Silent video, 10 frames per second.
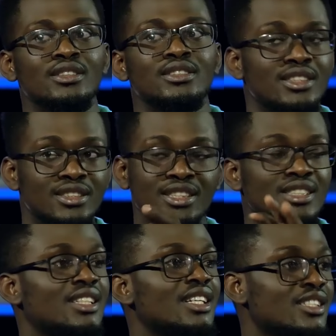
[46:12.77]

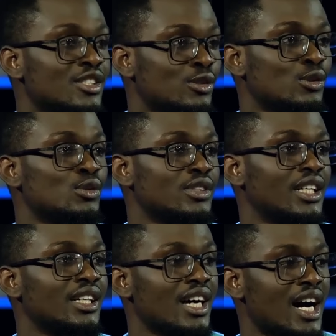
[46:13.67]
There's this look
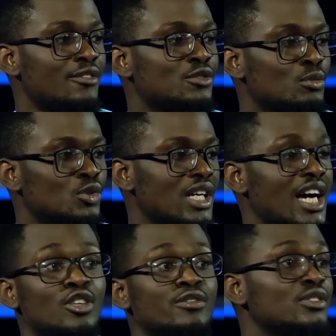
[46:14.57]
that they have. So most of the
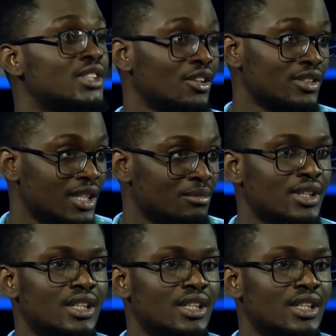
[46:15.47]
time, I don't even tell them.